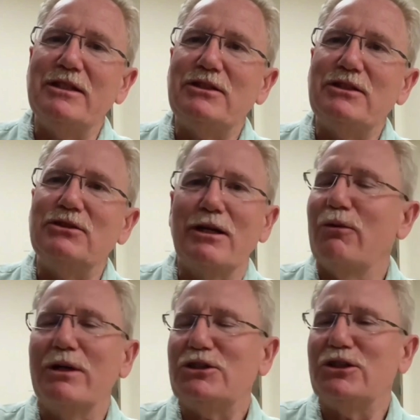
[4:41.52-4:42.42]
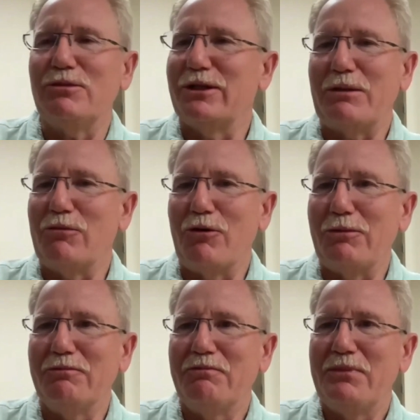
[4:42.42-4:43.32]
is not questionable
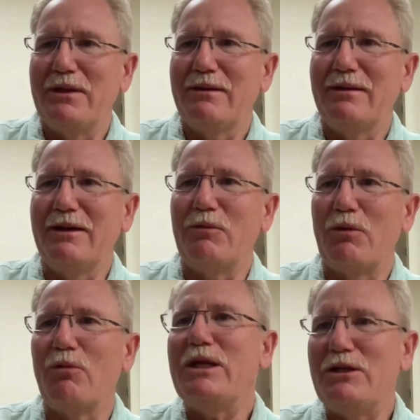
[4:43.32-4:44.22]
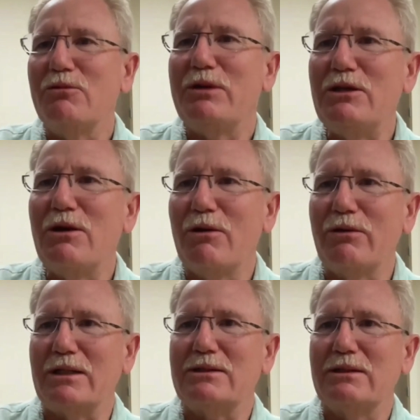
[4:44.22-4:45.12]
anymore. We know
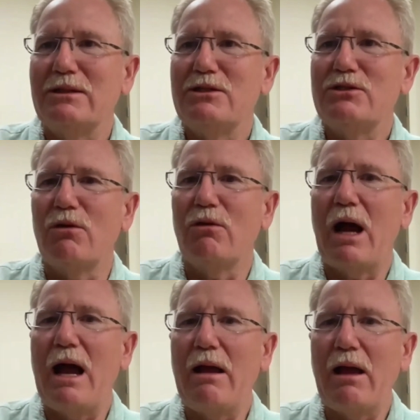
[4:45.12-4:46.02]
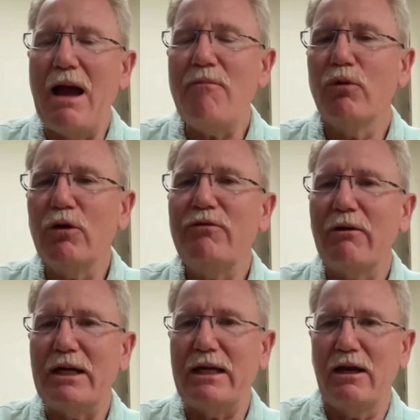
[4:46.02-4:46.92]
this. So we're
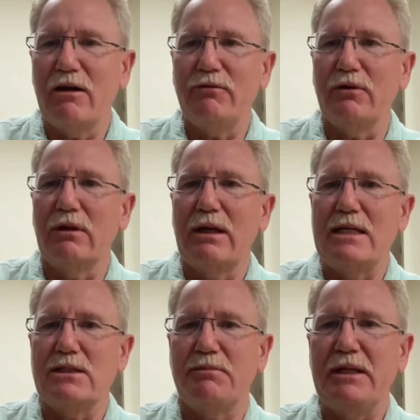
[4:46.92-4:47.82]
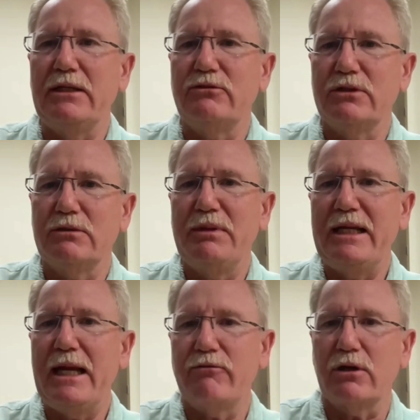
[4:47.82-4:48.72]
very careful as
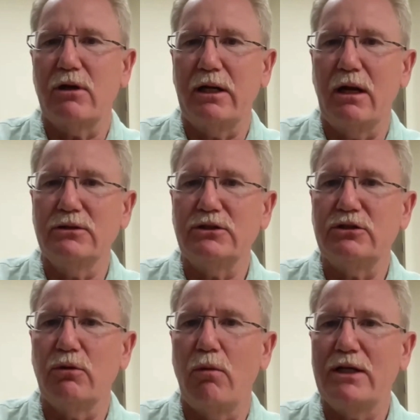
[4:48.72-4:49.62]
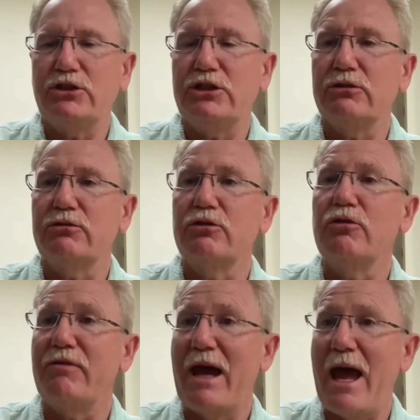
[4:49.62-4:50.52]
pediatric cardiologists to watch children
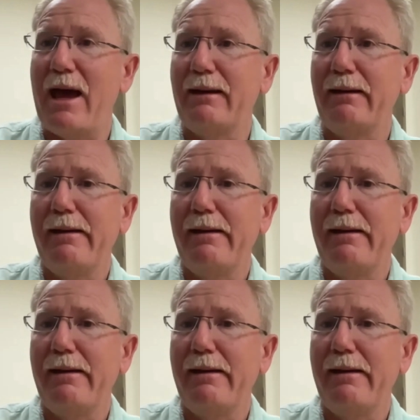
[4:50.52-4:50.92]
who've had